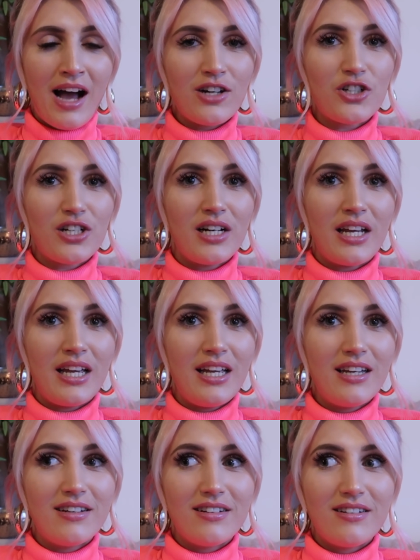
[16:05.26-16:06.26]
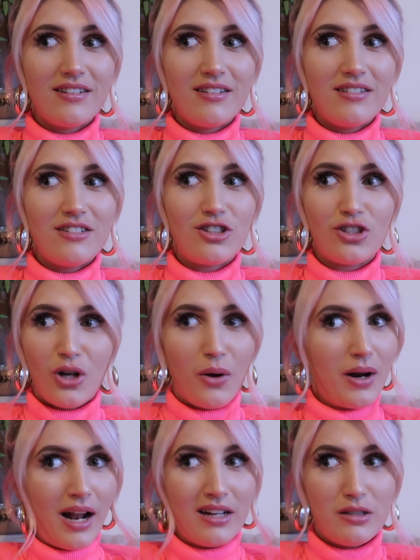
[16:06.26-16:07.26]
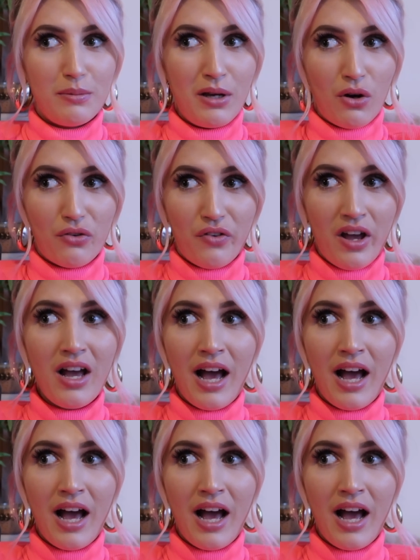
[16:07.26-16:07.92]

actually so glad to be off it.